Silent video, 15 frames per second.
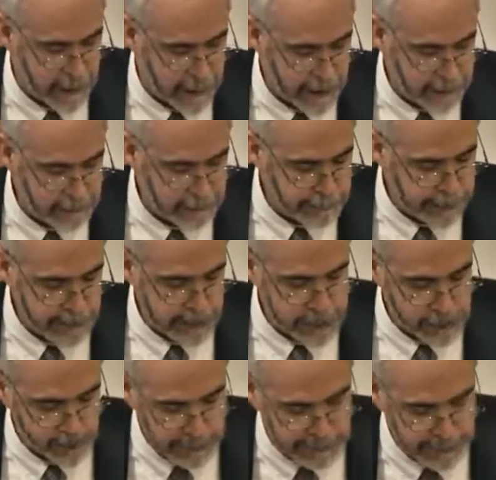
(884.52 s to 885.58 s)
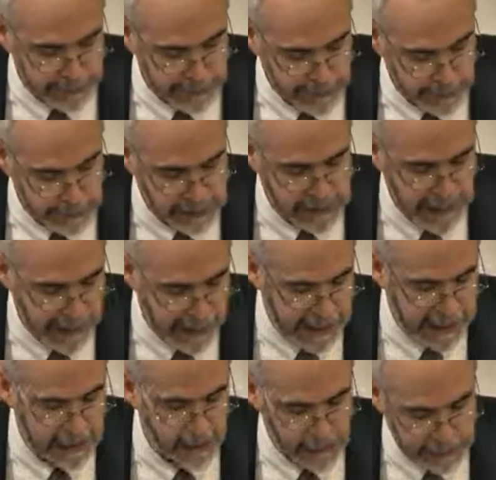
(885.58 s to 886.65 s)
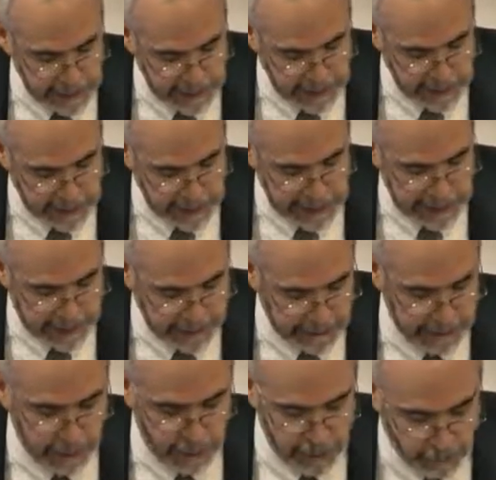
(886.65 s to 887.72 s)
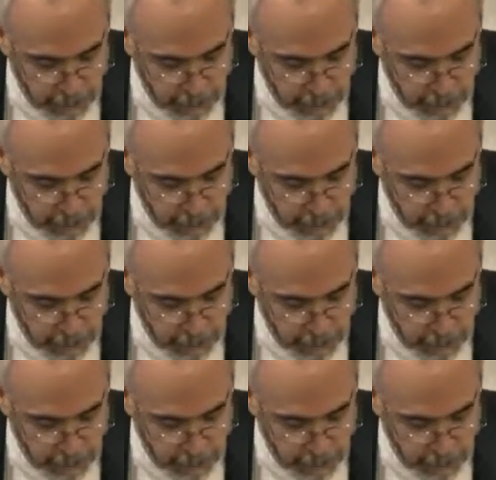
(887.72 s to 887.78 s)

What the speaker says: unimpeded choice between A or B, X or